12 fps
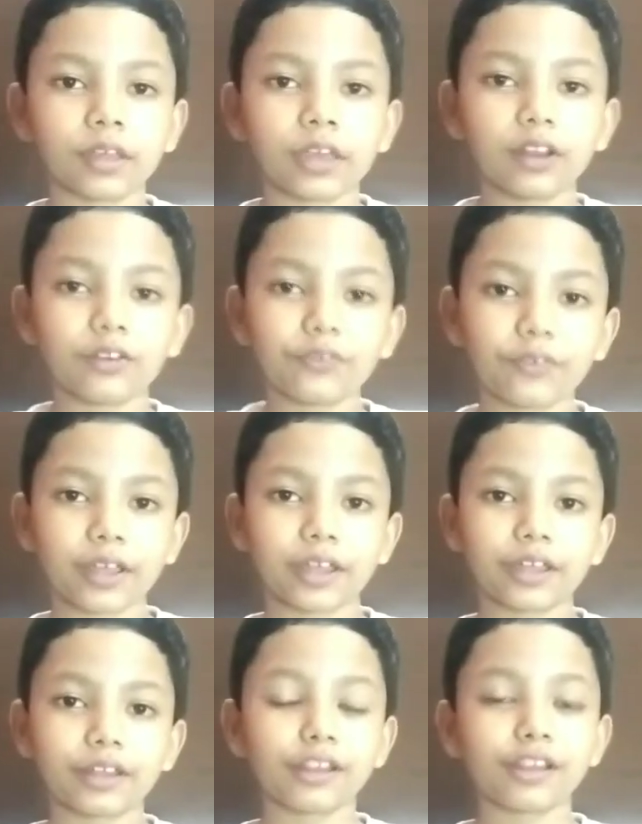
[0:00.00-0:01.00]
Hello
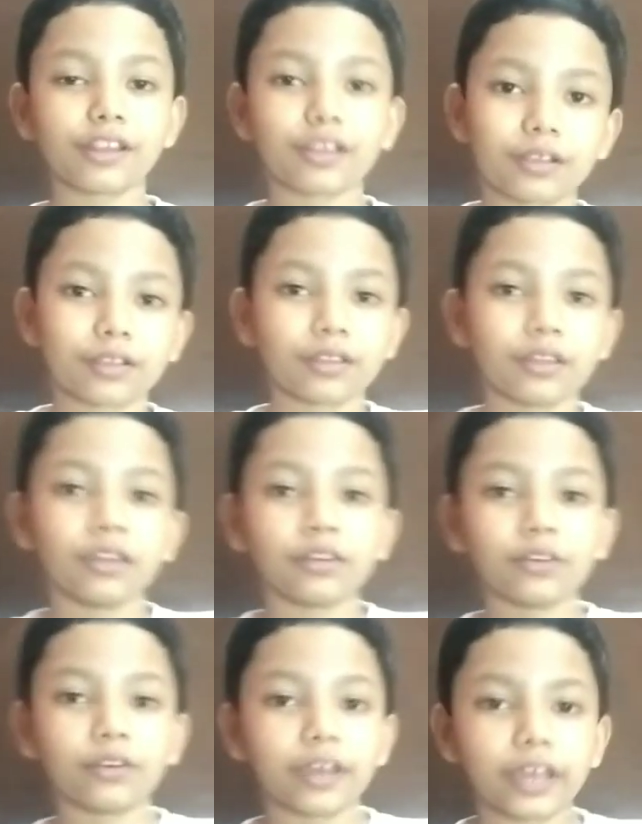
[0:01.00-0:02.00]
friends,
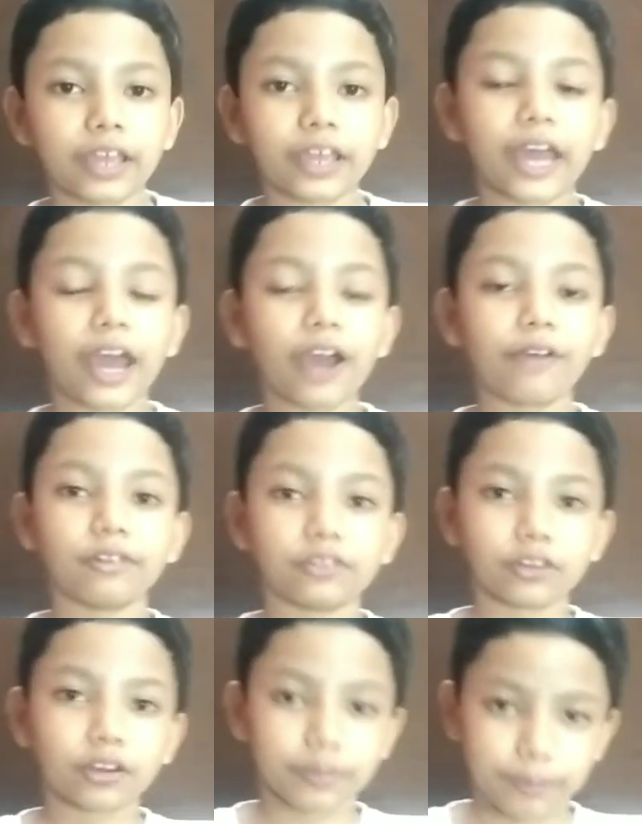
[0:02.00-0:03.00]
today I will
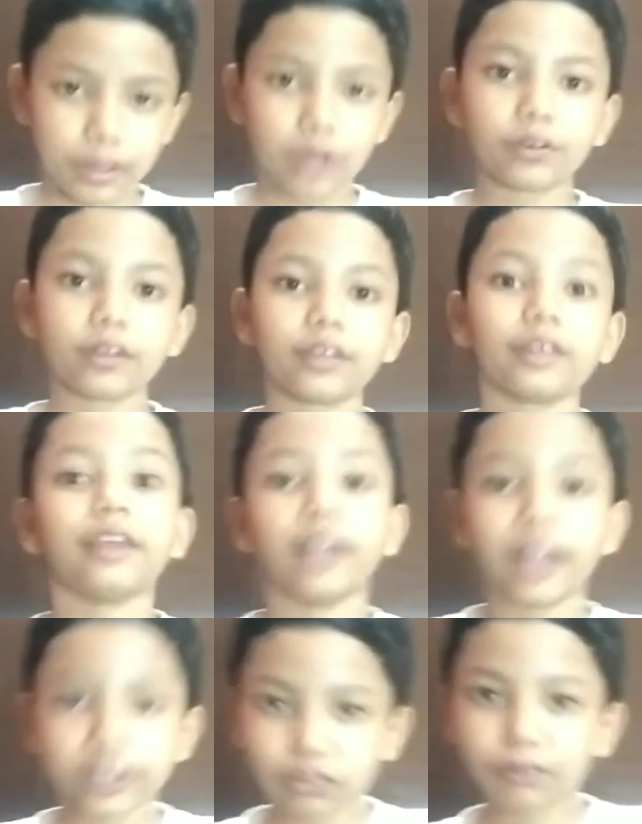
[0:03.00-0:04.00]
talk about
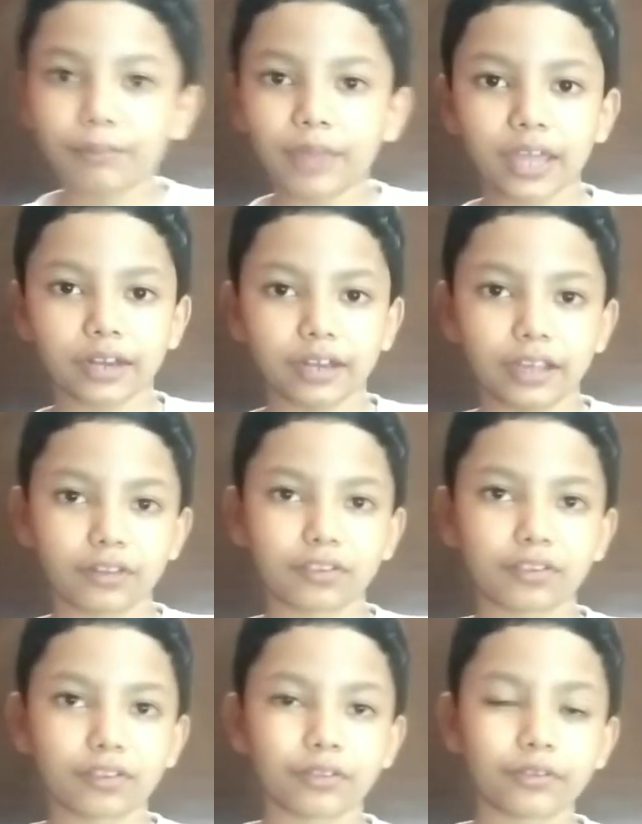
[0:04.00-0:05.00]

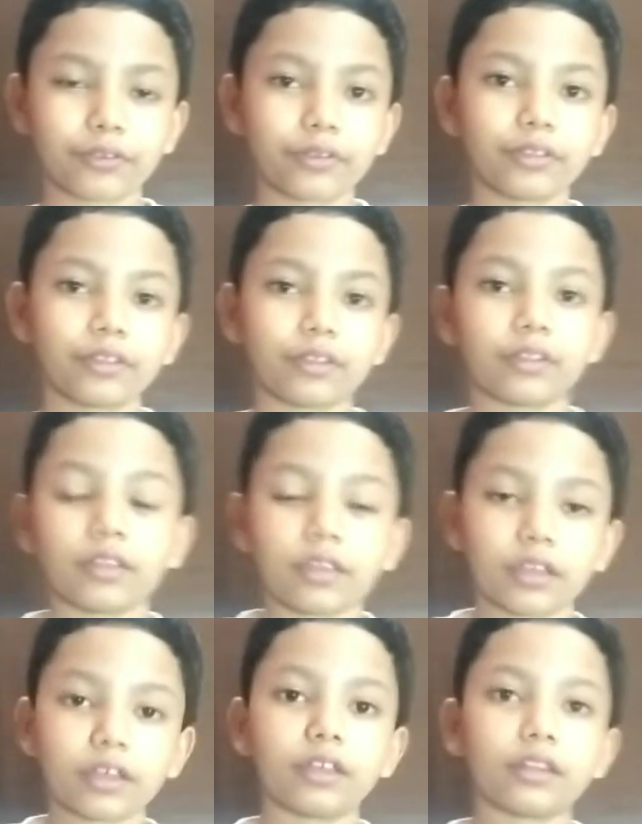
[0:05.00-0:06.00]
electromagnets,
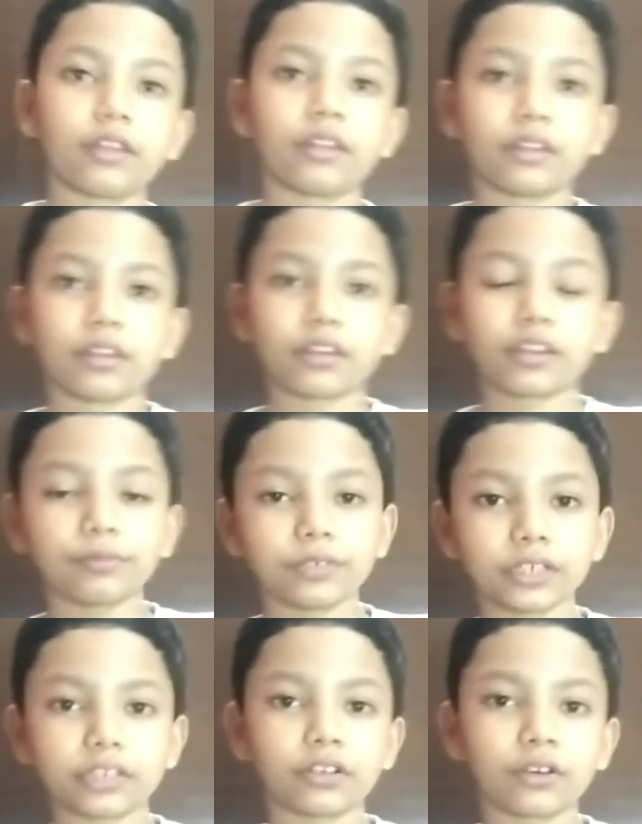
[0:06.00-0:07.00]
and the
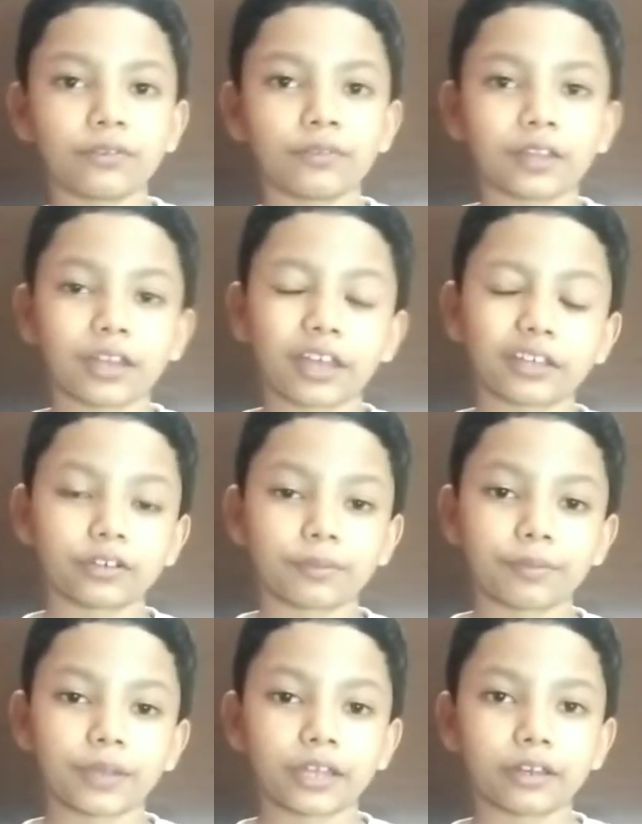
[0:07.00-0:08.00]
subject of
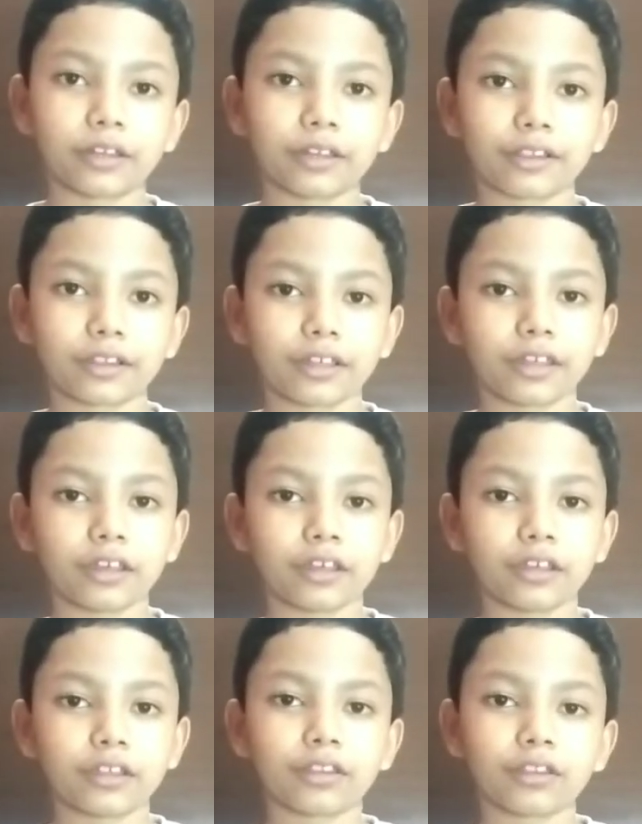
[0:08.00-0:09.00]
electromagnets
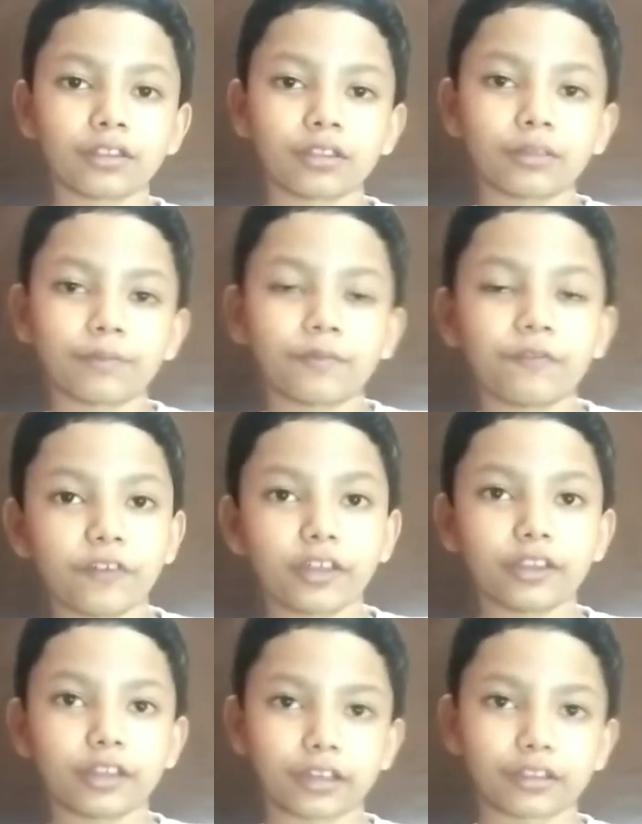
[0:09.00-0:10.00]
is
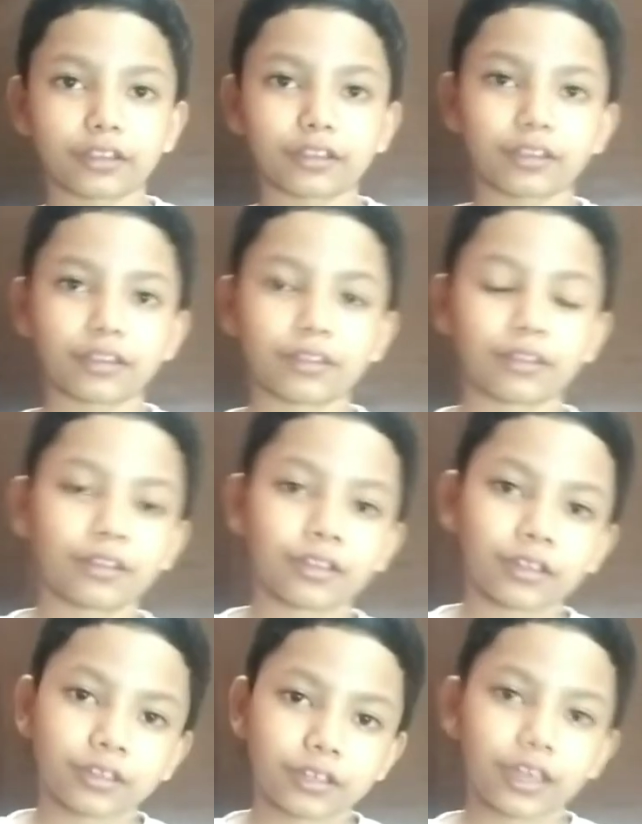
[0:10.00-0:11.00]
physics.
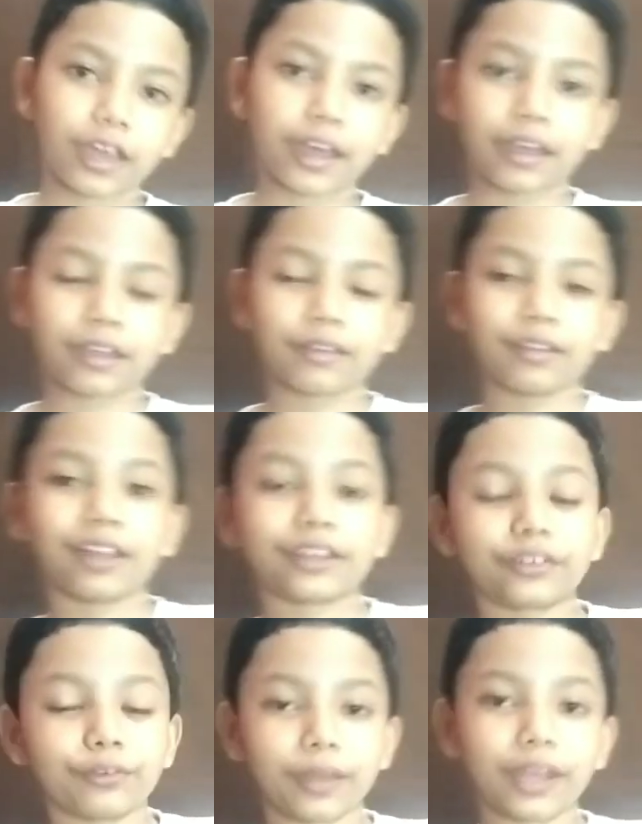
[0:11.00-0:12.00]
Yeah,
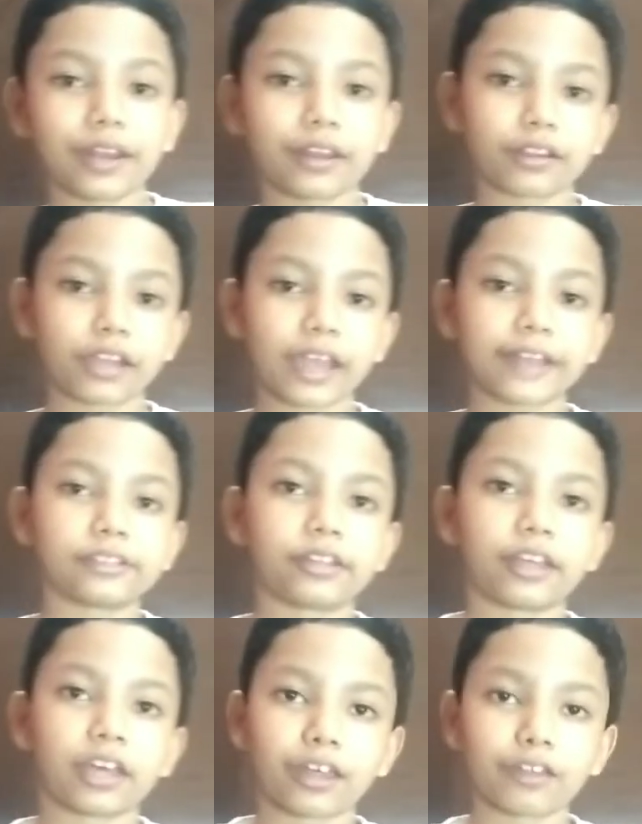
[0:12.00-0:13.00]
electromagnets
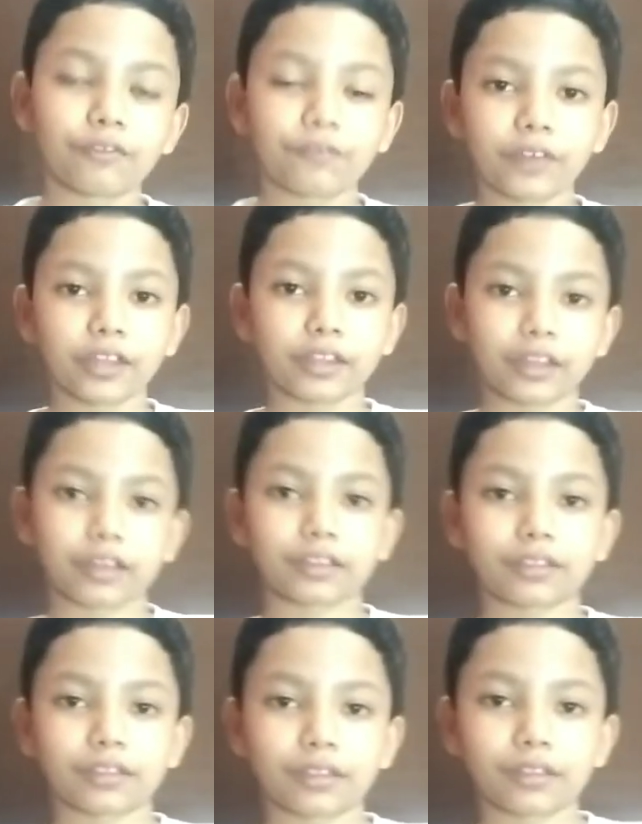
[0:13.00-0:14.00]
actually has
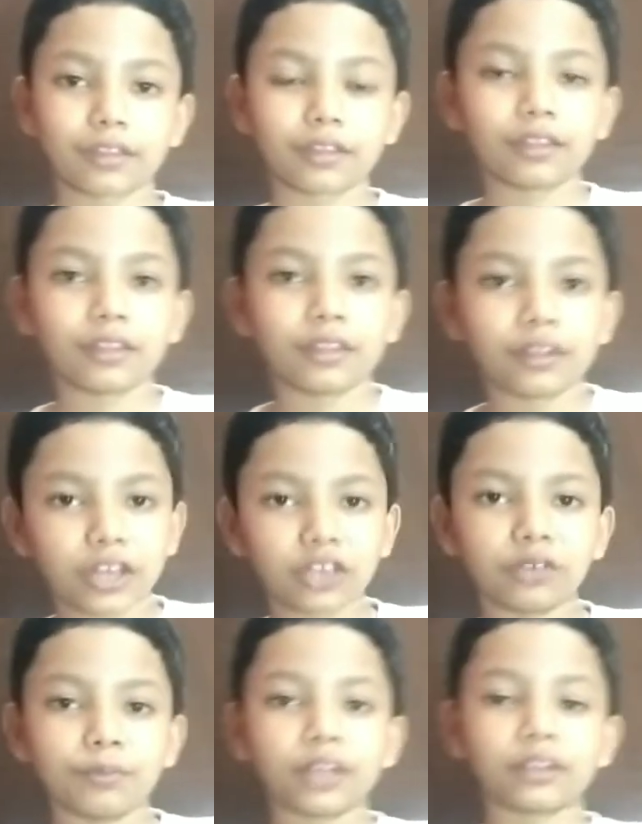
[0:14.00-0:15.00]
physics. Now
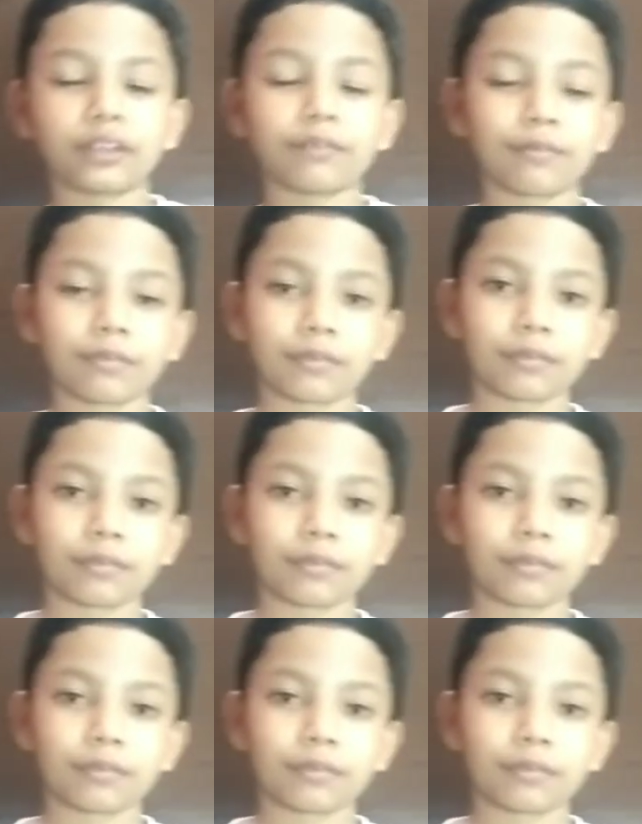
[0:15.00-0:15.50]
you might think